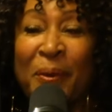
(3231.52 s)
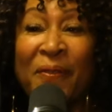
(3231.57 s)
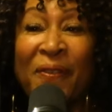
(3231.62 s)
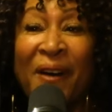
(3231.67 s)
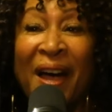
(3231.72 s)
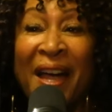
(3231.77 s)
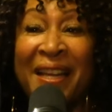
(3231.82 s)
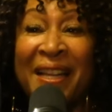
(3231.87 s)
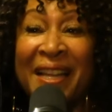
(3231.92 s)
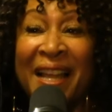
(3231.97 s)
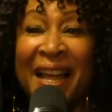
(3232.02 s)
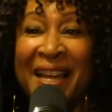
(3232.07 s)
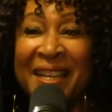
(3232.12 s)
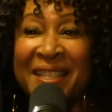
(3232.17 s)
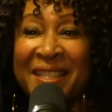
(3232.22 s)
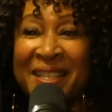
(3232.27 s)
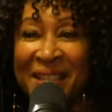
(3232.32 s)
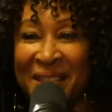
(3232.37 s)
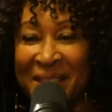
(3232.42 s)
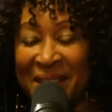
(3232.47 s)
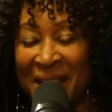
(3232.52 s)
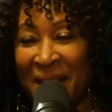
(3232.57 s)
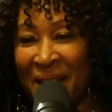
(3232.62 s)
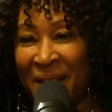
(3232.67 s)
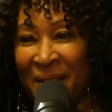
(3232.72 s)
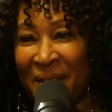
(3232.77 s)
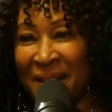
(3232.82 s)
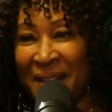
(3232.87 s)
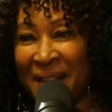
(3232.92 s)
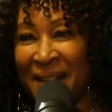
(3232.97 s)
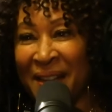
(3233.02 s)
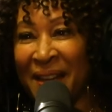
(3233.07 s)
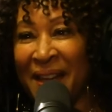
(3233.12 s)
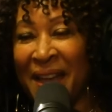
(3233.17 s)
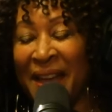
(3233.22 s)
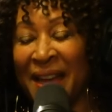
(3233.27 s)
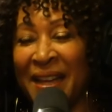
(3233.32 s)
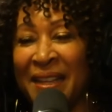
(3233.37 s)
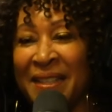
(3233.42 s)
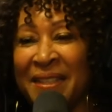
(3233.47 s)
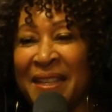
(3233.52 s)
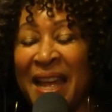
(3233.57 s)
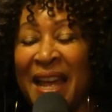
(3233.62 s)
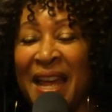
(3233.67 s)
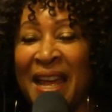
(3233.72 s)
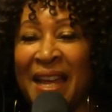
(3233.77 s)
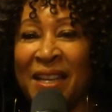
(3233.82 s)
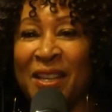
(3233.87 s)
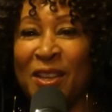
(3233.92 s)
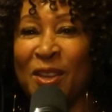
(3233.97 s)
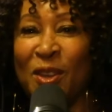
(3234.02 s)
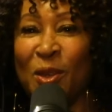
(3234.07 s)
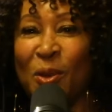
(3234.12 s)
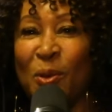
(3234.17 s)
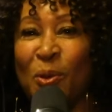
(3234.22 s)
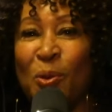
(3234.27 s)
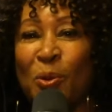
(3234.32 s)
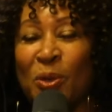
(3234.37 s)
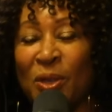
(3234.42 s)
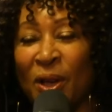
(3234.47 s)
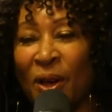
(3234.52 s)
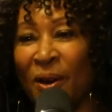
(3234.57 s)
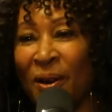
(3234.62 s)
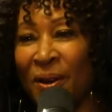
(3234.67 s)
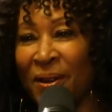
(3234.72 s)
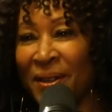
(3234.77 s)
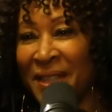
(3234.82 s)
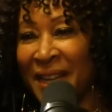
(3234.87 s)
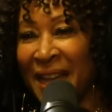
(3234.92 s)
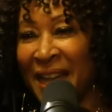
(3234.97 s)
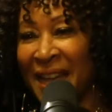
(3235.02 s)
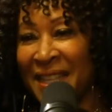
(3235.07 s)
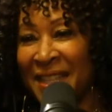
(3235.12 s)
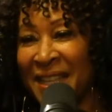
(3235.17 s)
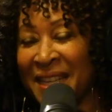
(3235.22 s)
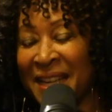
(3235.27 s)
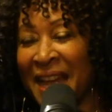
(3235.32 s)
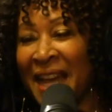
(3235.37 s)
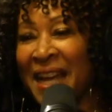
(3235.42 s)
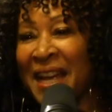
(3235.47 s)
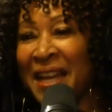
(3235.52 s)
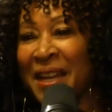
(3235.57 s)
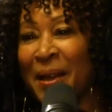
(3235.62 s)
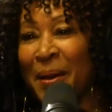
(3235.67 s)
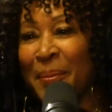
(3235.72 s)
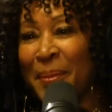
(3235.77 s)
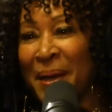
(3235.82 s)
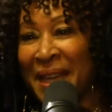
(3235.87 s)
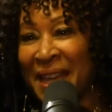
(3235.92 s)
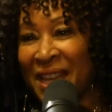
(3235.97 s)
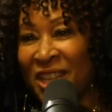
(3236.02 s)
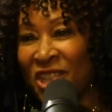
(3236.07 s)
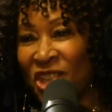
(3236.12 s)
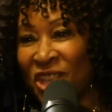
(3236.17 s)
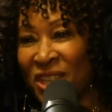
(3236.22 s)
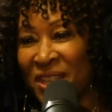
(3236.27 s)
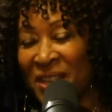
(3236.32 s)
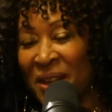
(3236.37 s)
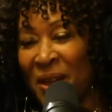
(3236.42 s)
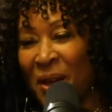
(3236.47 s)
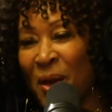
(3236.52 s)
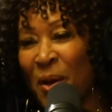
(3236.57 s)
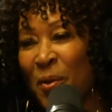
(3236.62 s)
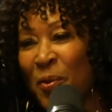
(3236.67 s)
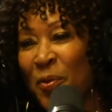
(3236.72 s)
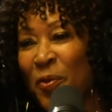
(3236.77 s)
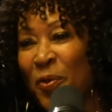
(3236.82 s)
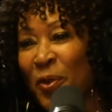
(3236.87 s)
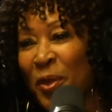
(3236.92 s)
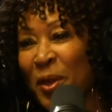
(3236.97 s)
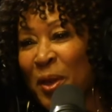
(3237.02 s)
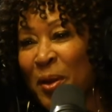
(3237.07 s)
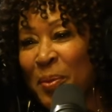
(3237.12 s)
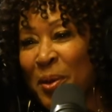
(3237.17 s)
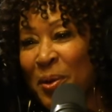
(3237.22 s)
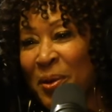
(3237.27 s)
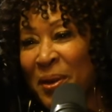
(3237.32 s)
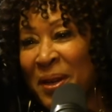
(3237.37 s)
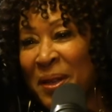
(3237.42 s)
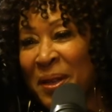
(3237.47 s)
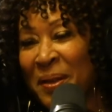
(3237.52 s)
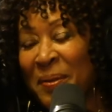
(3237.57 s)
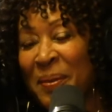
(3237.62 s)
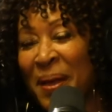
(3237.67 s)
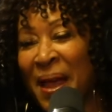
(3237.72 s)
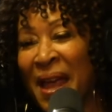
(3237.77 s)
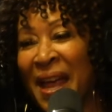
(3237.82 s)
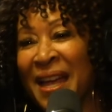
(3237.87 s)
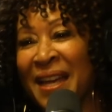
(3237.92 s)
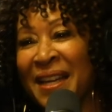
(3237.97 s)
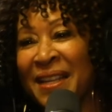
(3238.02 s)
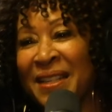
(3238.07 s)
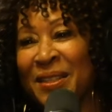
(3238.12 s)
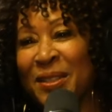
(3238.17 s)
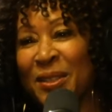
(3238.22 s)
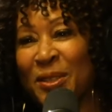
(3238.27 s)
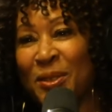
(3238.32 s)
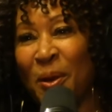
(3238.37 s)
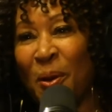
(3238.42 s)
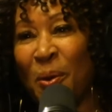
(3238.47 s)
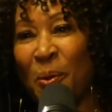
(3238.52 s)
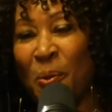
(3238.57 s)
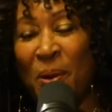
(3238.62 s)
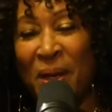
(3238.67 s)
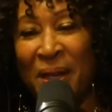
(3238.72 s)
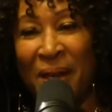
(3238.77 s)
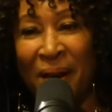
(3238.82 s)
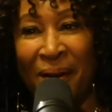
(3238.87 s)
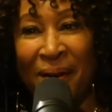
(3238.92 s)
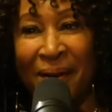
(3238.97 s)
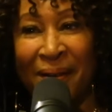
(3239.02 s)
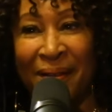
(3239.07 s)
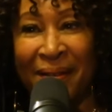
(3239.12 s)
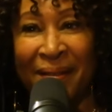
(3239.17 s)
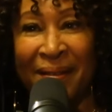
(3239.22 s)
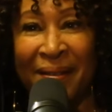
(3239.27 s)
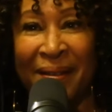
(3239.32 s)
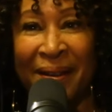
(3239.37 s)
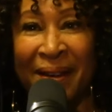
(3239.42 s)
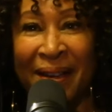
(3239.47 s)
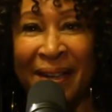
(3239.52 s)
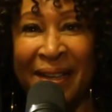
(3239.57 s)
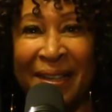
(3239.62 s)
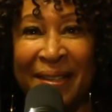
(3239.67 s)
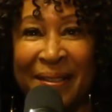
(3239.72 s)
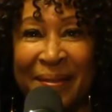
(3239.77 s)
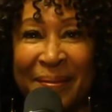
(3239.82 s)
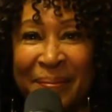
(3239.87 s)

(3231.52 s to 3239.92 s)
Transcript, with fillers: revitalize this area and use art as an economic engine for the community. And so we are